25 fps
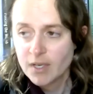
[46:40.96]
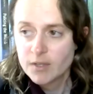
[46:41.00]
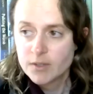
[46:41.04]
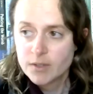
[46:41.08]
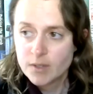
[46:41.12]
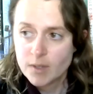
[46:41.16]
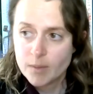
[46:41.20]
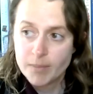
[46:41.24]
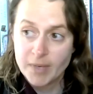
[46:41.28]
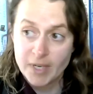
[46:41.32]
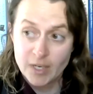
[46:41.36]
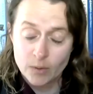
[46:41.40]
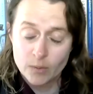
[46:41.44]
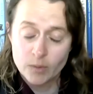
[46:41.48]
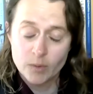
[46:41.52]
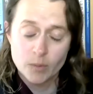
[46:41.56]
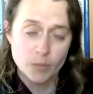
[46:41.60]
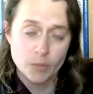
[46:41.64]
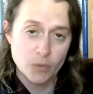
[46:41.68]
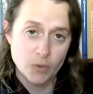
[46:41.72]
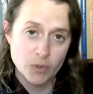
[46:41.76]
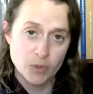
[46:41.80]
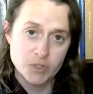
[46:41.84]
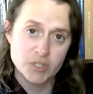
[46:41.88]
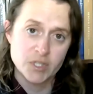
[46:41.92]
about
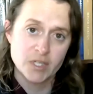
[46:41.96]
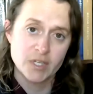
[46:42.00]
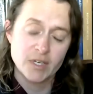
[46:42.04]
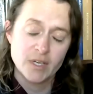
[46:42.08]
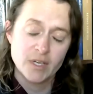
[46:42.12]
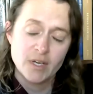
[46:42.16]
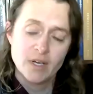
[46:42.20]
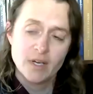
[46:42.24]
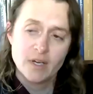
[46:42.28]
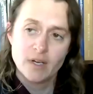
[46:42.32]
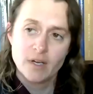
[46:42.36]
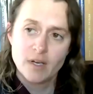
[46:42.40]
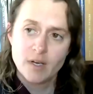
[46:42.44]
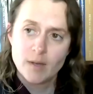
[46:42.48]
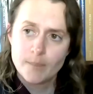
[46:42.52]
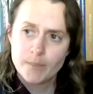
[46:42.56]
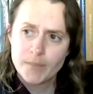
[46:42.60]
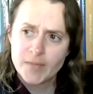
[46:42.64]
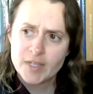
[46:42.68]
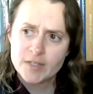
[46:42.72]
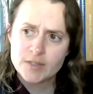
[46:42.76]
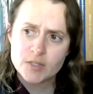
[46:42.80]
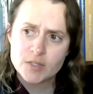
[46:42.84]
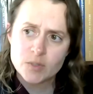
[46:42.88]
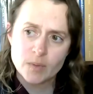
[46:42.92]
abortion.
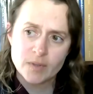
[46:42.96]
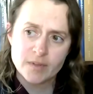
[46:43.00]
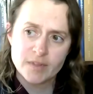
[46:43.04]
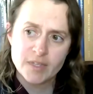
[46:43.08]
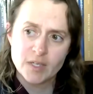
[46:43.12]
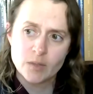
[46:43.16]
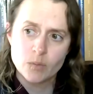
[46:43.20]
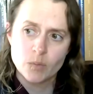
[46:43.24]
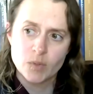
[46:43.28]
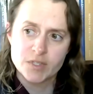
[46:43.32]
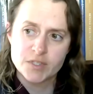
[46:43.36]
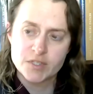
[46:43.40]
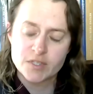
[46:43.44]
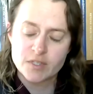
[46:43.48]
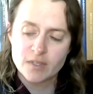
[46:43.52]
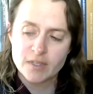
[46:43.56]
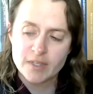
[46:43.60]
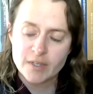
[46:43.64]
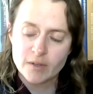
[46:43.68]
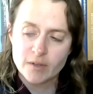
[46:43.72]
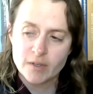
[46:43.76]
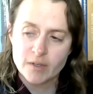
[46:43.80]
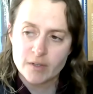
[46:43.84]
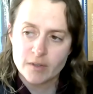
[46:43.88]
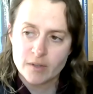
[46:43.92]
And so I think what's
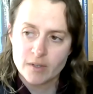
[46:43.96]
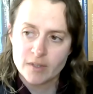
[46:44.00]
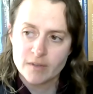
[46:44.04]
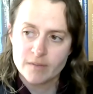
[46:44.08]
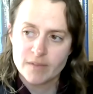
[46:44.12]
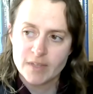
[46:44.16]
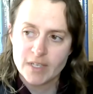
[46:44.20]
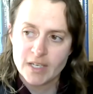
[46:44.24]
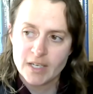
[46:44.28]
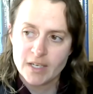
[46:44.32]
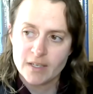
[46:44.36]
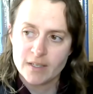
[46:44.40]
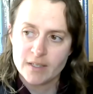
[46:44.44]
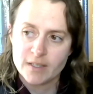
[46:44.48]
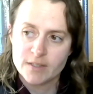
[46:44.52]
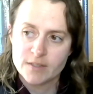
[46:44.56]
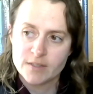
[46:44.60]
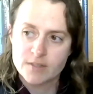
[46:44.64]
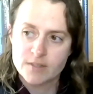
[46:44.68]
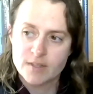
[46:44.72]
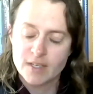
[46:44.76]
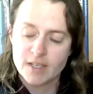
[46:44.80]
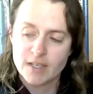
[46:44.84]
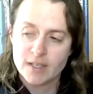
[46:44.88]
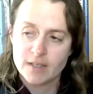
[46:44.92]
clear in all of that is
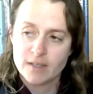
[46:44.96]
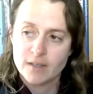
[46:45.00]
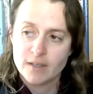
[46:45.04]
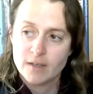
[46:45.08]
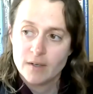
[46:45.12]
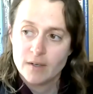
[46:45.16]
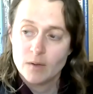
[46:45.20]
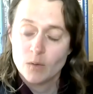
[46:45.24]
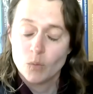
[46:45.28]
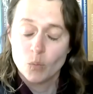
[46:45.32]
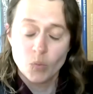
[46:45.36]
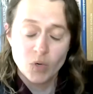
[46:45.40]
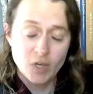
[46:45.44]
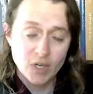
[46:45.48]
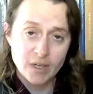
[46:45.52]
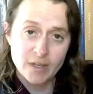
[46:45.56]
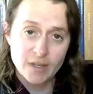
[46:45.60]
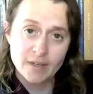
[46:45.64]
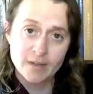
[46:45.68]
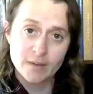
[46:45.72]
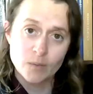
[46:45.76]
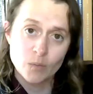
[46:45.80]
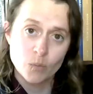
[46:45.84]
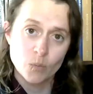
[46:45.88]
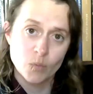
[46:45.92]
that,
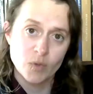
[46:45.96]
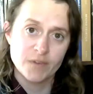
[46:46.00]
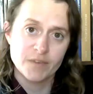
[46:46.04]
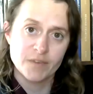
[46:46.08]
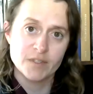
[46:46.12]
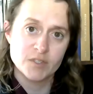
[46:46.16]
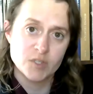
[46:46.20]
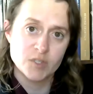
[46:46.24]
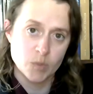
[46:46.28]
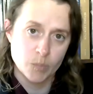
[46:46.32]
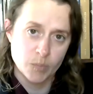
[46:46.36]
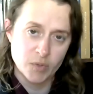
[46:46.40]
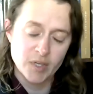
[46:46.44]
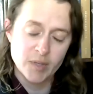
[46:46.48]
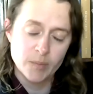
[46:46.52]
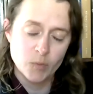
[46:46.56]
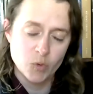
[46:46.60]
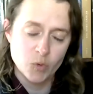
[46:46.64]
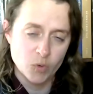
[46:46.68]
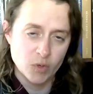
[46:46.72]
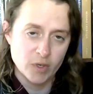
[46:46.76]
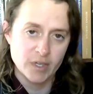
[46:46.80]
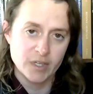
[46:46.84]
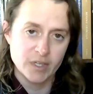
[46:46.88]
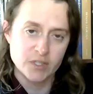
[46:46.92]
one, when the Supreme
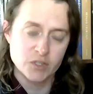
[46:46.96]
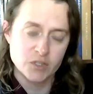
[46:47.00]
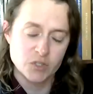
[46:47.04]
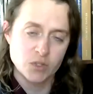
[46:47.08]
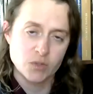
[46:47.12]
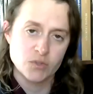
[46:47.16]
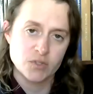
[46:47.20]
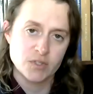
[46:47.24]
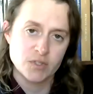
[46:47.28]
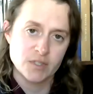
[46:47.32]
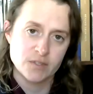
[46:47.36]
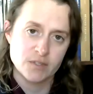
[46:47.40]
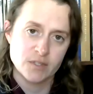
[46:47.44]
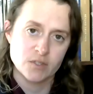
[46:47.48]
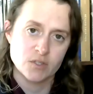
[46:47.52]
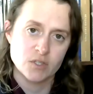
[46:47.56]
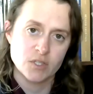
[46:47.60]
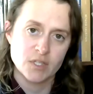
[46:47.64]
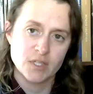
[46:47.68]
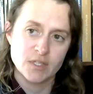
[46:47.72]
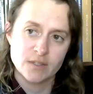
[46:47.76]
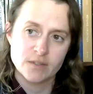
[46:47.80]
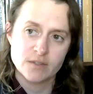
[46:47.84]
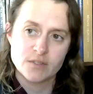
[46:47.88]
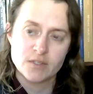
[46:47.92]
Court issues
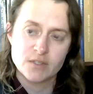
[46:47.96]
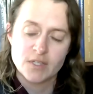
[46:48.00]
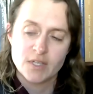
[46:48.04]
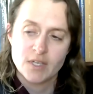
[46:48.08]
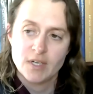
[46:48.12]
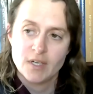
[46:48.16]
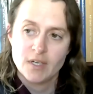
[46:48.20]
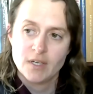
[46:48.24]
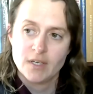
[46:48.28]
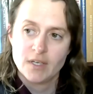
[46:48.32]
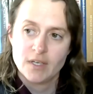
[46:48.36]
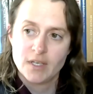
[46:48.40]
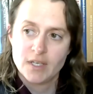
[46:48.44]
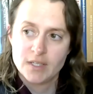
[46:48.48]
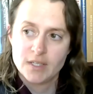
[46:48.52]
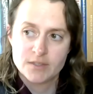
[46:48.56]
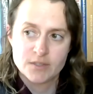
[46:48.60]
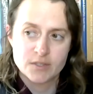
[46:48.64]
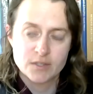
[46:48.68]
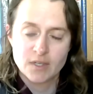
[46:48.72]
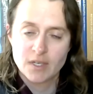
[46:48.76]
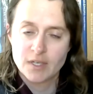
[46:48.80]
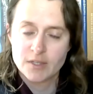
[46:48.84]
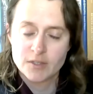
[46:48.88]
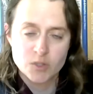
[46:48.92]
decisions, it's
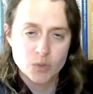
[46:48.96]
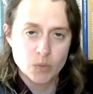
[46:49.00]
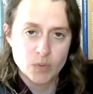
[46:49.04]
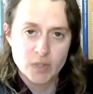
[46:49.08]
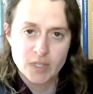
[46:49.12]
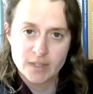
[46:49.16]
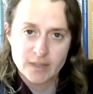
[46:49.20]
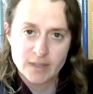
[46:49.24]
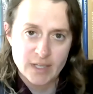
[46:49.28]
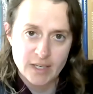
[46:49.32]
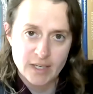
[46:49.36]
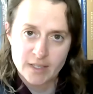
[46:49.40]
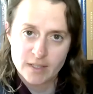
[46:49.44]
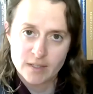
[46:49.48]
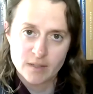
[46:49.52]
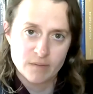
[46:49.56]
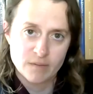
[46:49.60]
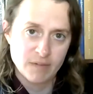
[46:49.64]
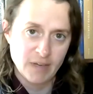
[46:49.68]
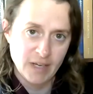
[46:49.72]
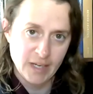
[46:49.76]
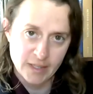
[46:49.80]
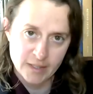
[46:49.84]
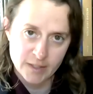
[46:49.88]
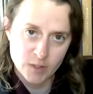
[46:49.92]
not doing that in a
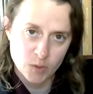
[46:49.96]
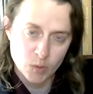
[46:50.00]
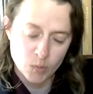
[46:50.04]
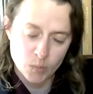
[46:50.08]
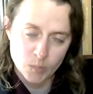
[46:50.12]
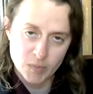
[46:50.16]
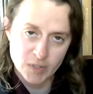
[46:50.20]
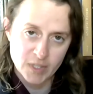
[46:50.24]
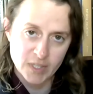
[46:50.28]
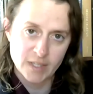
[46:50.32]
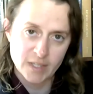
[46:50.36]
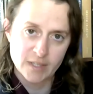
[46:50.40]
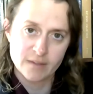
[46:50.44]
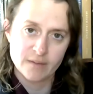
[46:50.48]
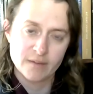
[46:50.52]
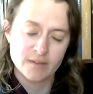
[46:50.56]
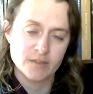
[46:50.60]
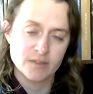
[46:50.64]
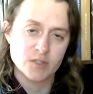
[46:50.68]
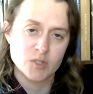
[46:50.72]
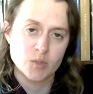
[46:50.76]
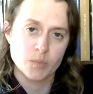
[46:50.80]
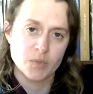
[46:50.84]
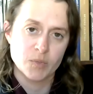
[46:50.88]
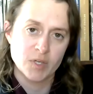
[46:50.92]
vacuum, right? The
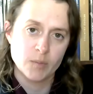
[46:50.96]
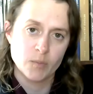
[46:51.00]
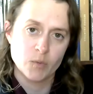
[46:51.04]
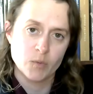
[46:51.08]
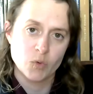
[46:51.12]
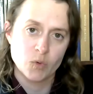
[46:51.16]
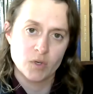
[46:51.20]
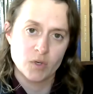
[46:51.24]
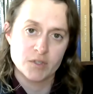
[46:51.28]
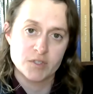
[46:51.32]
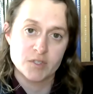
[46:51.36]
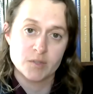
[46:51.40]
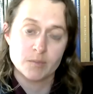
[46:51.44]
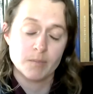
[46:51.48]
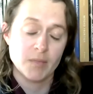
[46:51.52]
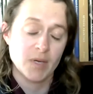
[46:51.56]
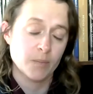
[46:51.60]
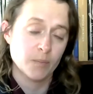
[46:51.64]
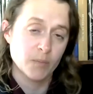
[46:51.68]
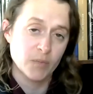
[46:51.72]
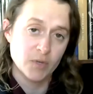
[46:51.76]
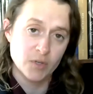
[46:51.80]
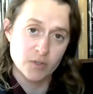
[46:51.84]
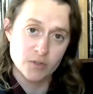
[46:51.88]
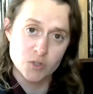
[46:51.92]
Supreme Court's
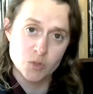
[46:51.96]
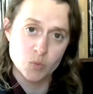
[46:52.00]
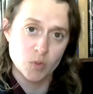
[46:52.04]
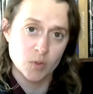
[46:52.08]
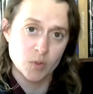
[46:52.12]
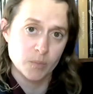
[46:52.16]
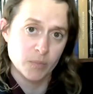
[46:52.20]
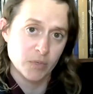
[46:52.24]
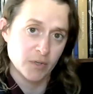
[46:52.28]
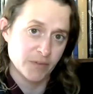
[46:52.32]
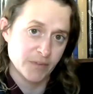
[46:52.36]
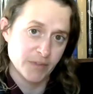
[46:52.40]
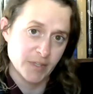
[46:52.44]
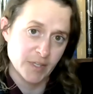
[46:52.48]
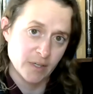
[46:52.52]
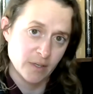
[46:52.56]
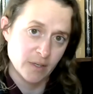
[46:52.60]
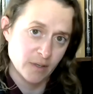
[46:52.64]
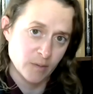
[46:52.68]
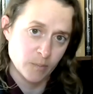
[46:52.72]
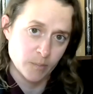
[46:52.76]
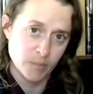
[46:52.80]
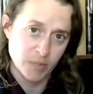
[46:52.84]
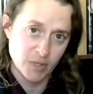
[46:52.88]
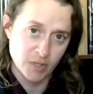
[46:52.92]
members were put there
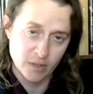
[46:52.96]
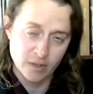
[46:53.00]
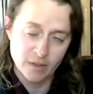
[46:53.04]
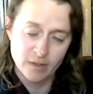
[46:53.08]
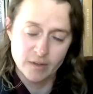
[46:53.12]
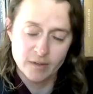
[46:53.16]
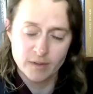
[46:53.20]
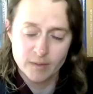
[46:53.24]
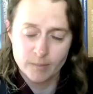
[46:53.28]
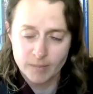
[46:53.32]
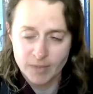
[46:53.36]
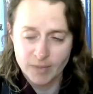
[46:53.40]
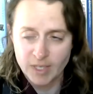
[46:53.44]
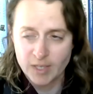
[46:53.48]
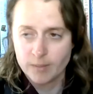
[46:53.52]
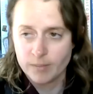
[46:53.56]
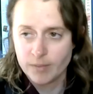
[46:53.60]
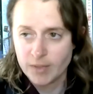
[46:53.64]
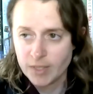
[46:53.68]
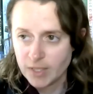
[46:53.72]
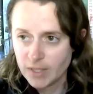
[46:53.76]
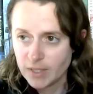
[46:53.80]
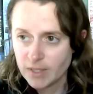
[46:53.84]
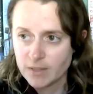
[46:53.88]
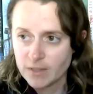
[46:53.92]
in part, in my
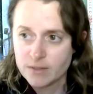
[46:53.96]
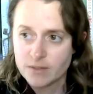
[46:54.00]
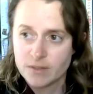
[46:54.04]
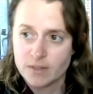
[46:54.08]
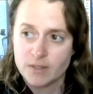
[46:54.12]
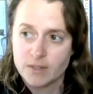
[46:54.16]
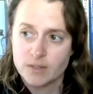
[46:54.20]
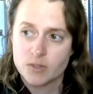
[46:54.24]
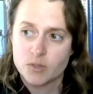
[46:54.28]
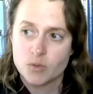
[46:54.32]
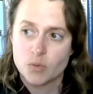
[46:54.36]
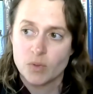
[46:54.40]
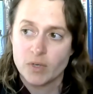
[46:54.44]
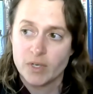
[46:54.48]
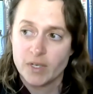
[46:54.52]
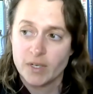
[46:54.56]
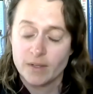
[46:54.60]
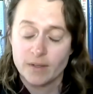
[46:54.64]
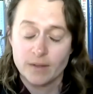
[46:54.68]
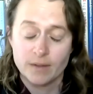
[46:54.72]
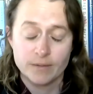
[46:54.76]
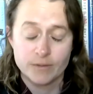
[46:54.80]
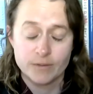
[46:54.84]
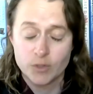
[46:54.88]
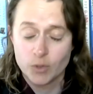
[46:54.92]
opinion, as a
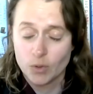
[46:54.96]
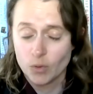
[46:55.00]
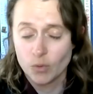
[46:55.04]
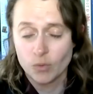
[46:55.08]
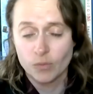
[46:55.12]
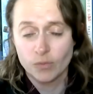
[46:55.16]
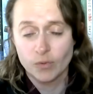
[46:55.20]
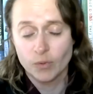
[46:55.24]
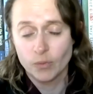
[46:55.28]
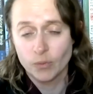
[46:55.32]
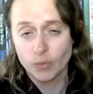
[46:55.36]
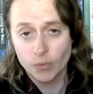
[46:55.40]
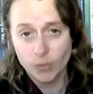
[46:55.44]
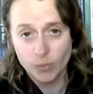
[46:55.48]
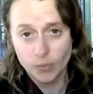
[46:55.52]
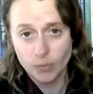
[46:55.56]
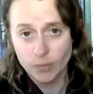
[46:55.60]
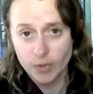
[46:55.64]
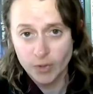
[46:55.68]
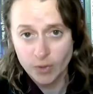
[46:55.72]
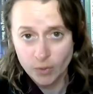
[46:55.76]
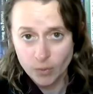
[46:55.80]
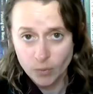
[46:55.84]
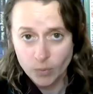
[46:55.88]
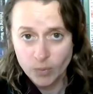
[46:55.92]
historian, to overrule
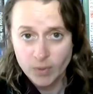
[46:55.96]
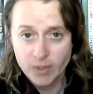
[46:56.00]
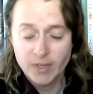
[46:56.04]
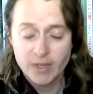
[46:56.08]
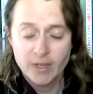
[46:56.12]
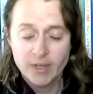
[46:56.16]
Roe.